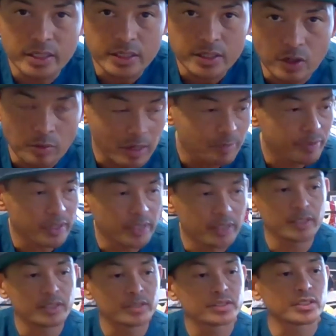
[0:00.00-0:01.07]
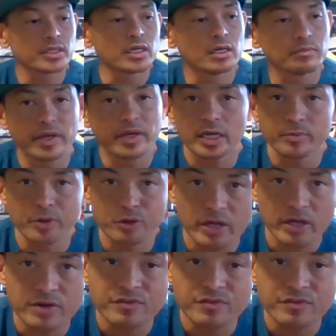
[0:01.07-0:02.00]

You know, my parents um, they immigrated